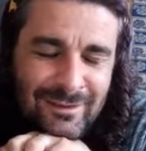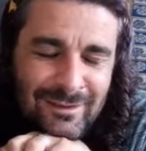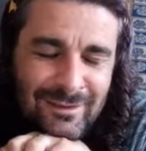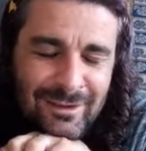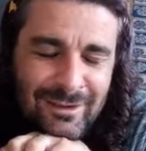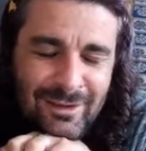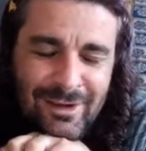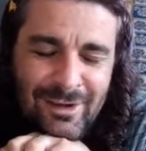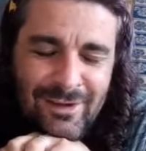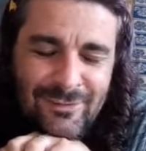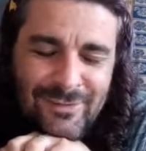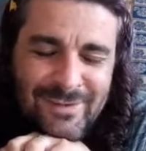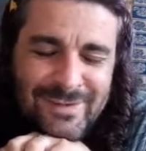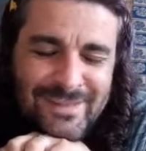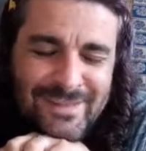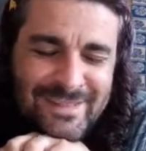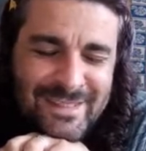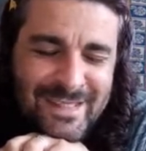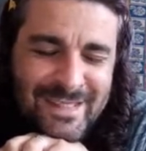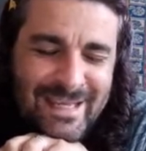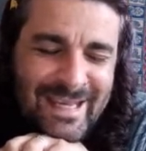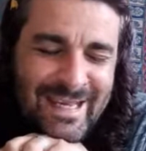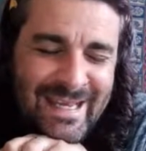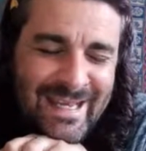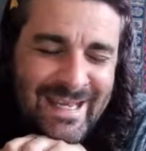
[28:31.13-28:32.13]
dive into
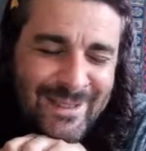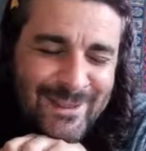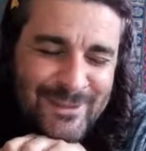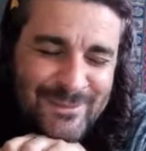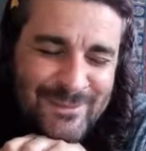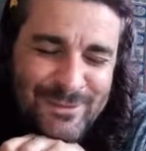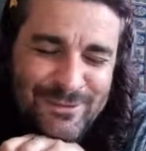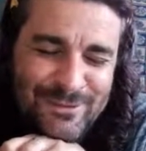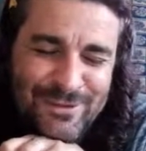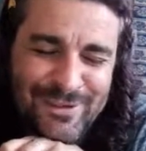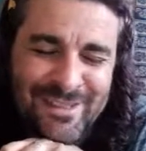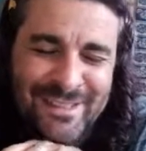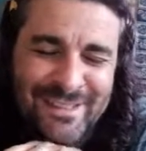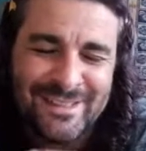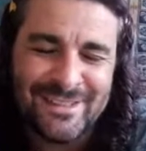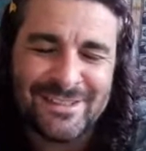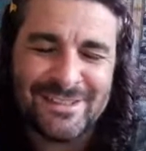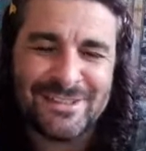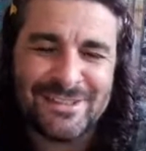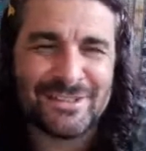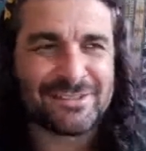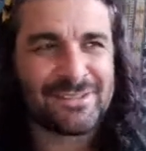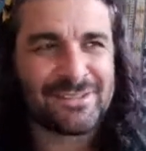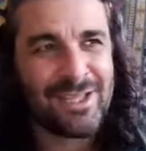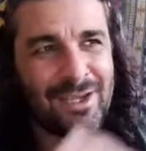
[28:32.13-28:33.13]
that aquamarine
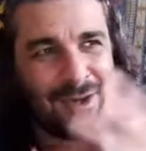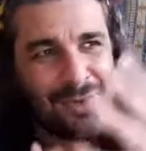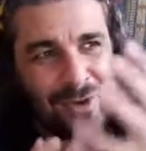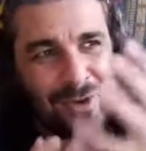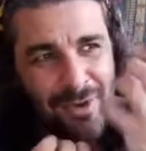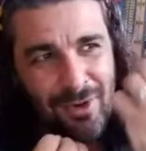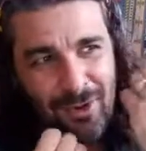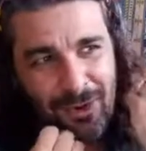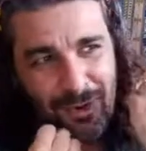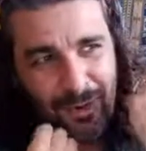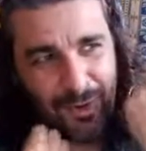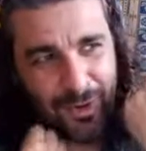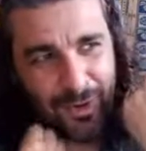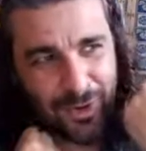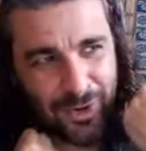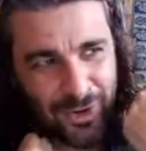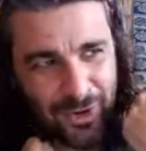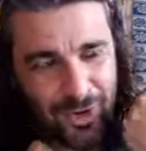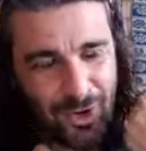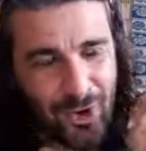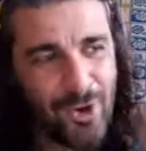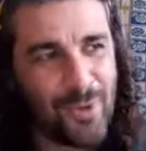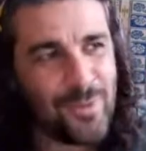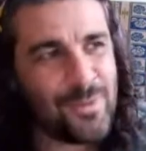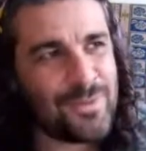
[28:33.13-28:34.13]
and just
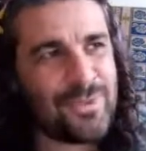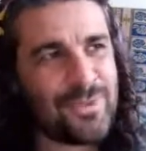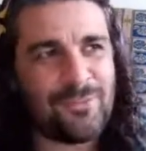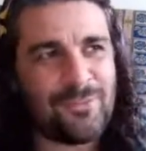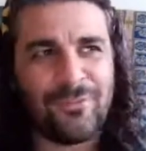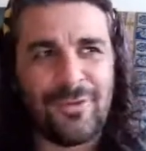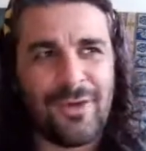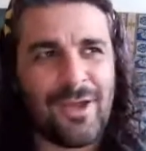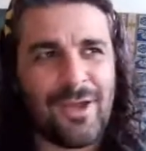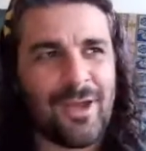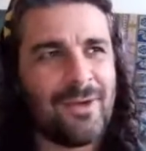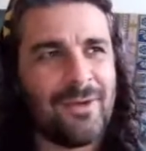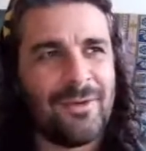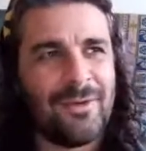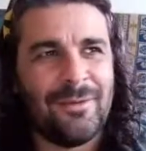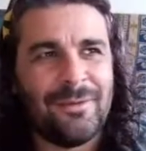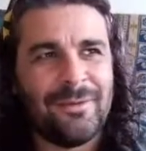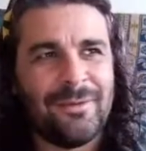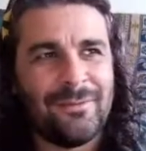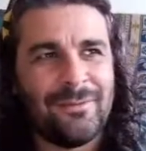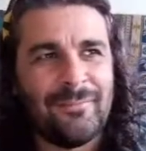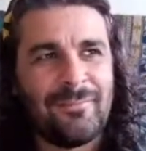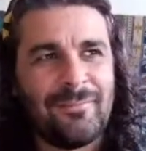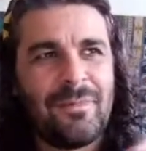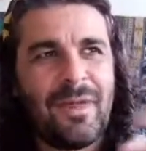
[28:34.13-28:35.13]
go with the flow.
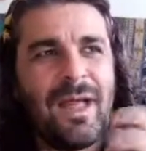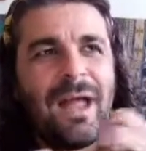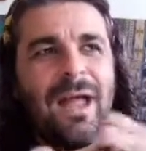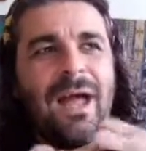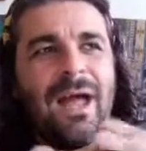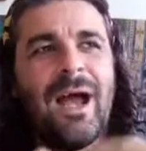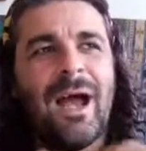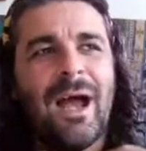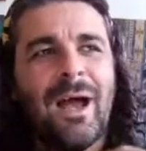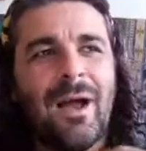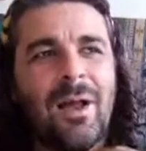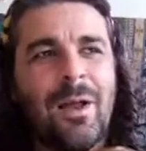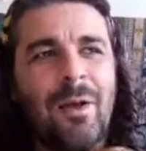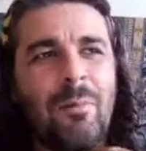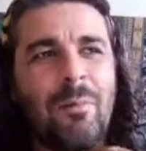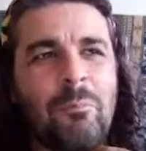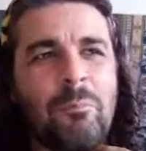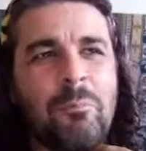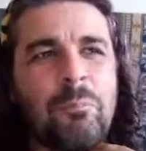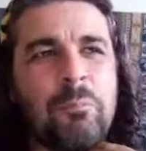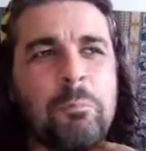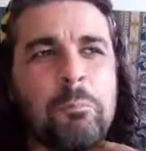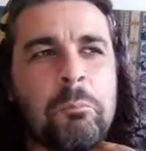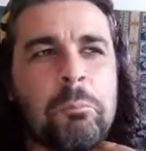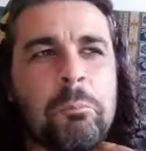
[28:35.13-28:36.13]

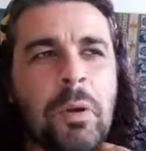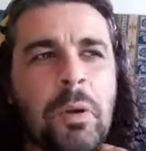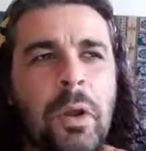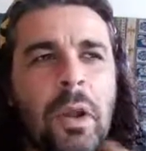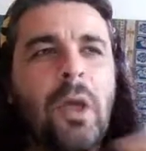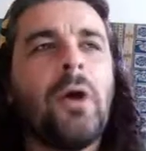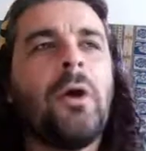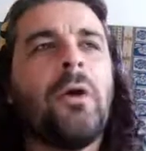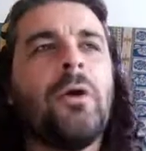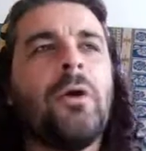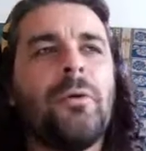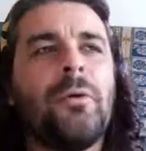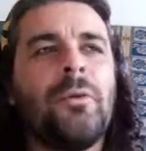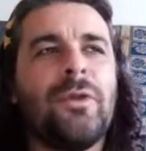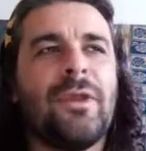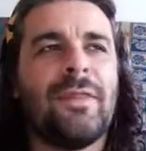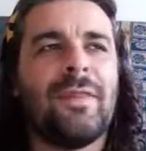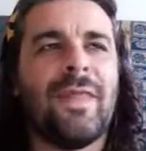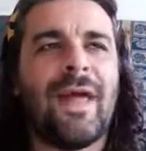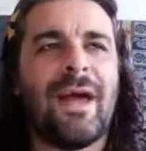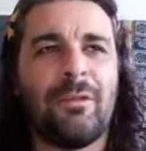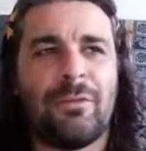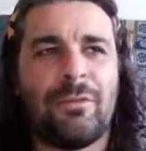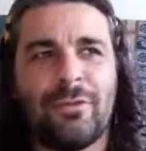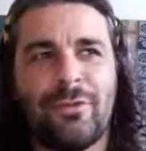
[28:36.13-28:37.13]
Blow
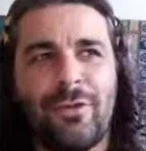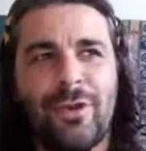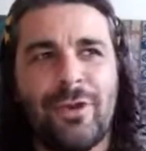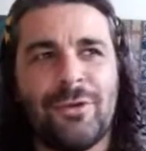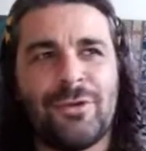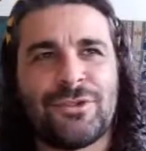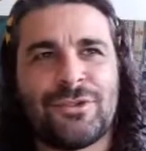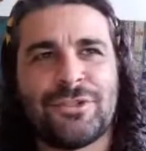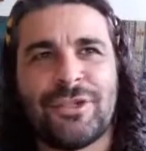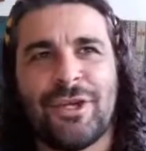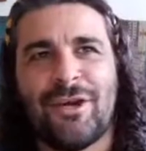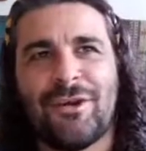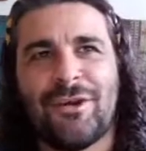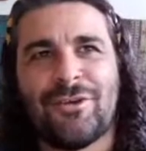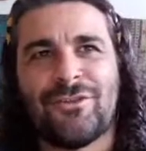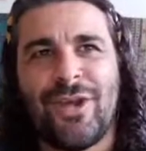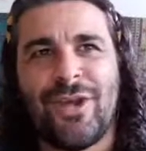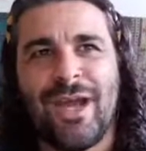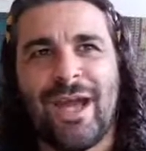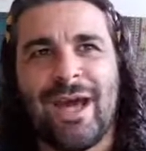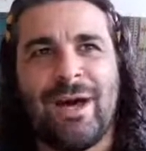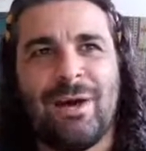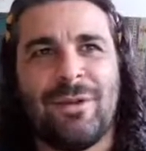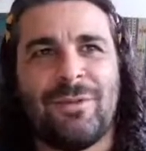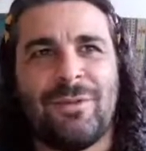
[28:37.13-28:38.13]
that throat
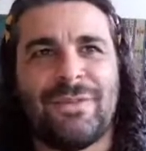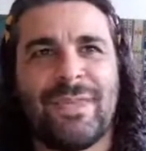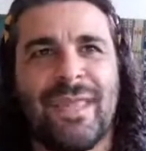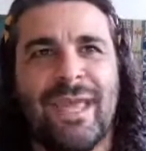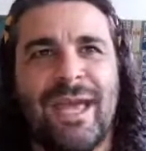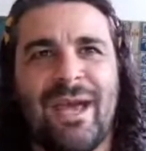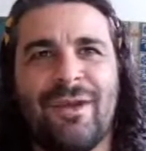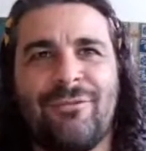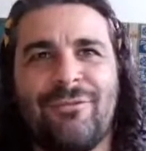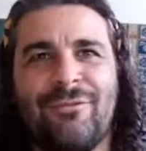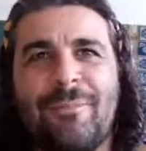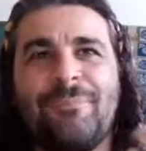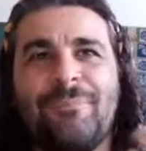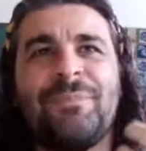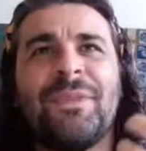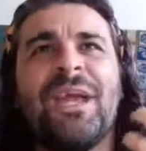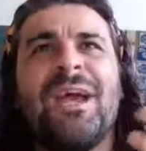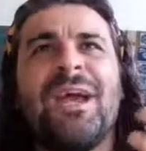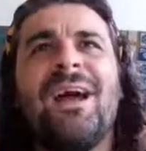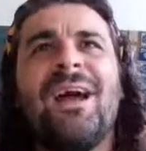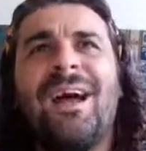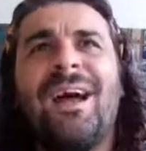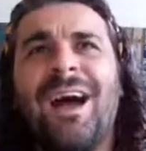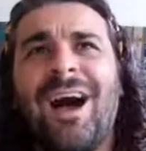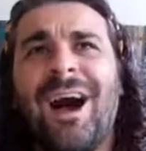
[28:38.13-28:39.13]
chakra out there. And
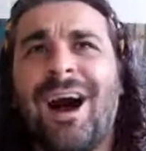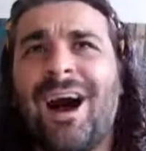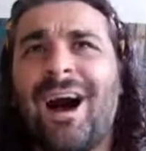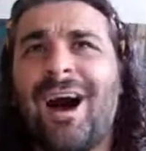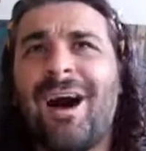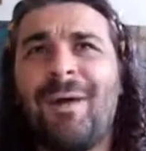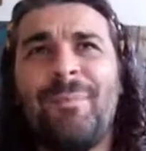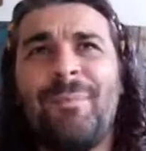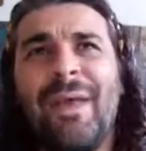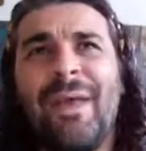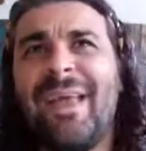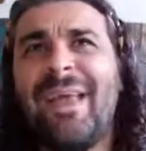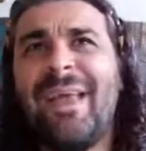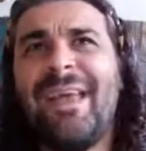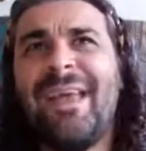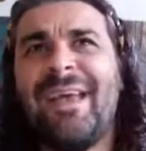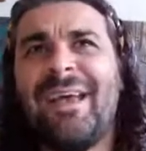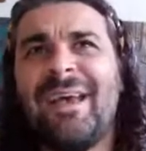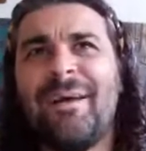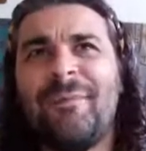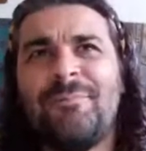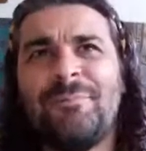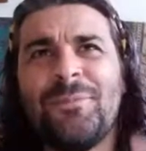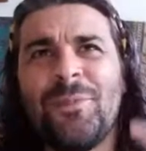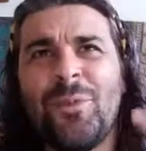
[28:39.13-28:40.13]
I'm
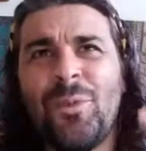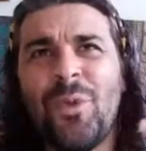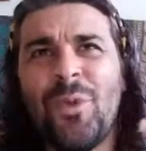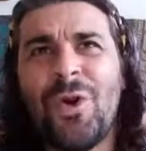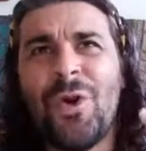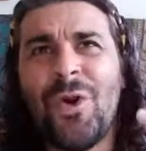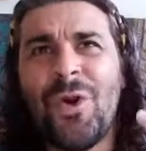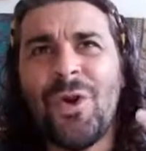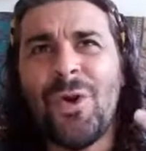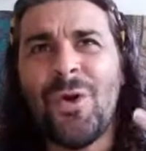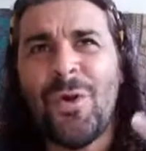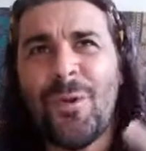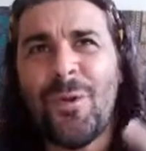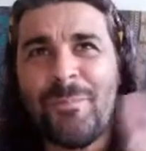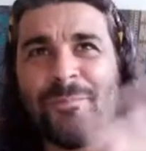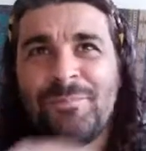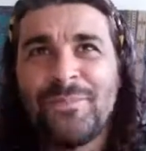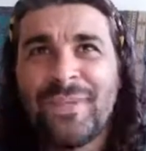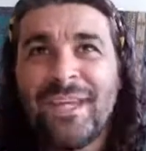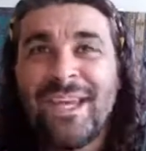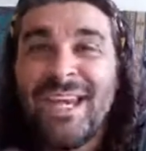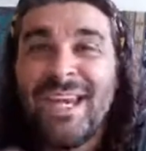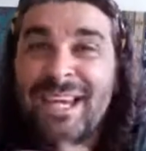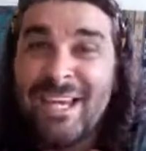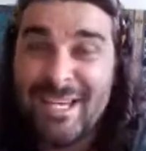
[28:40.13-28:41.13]
here. Woo!
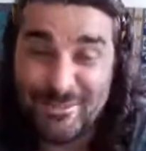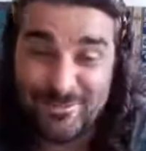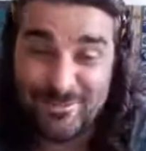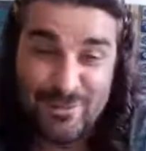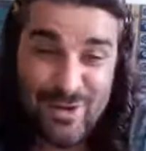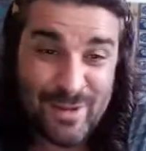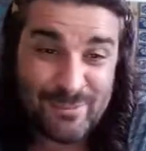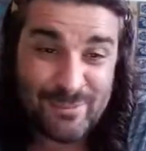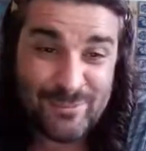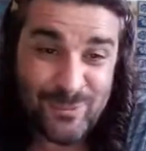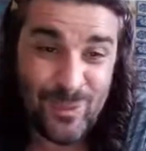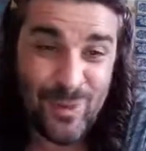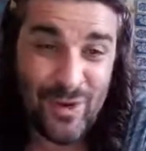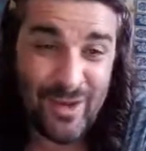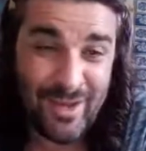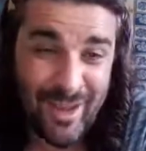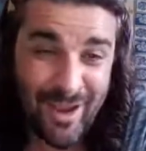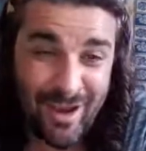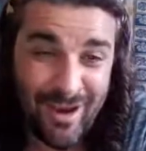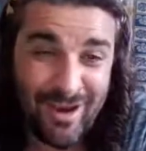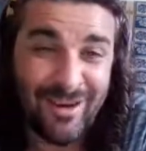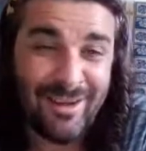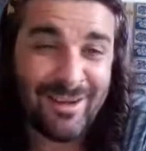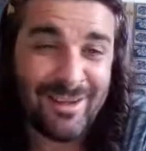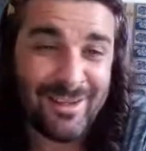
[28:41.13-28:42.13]
It's perhaps why
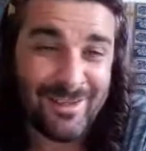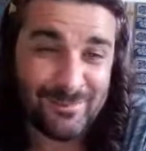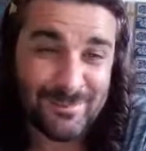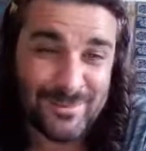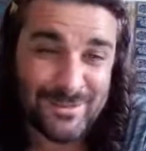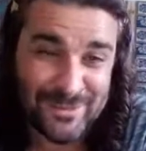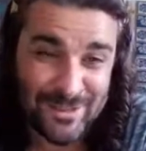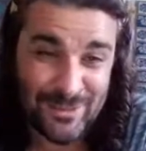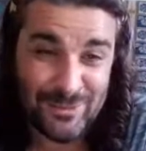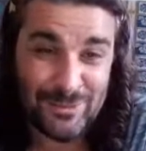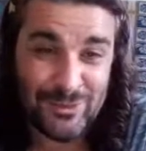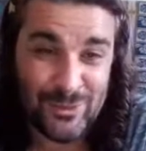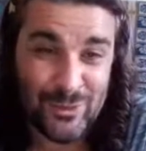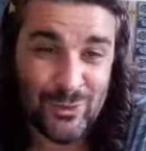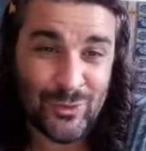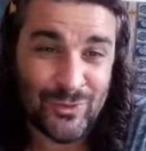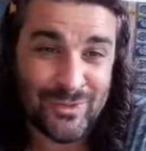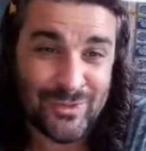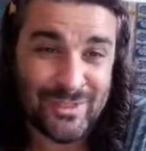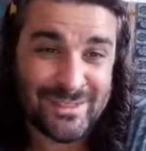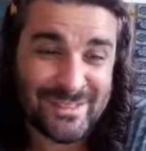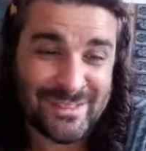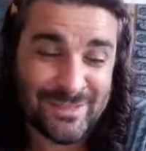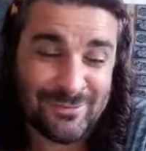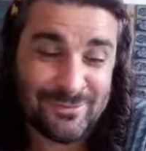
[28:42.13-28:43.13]
I'm so
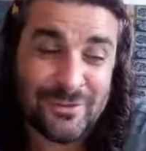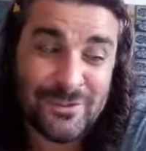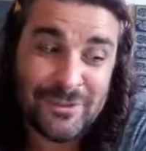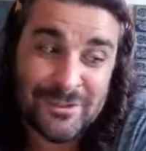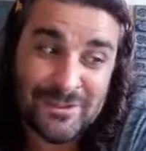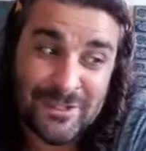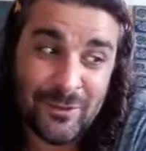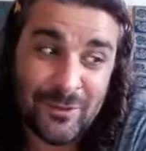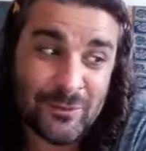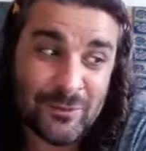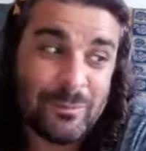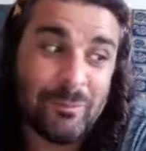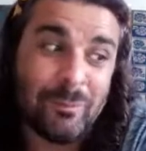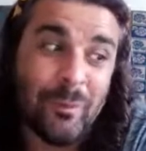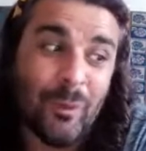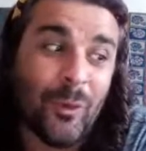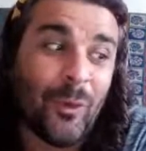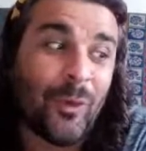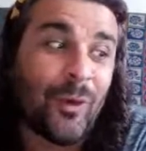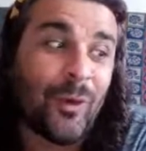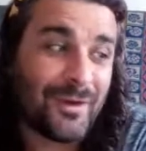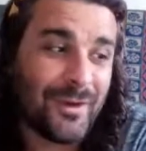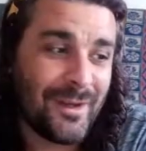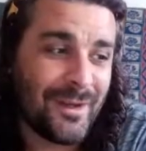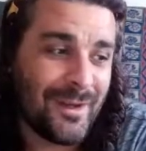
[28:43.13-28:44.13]
talkative because I was
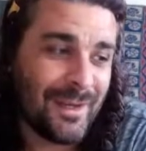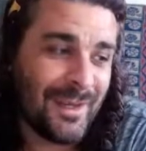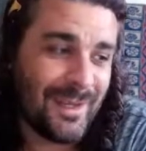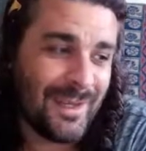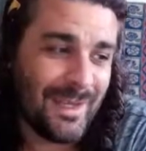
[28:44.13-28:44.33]
born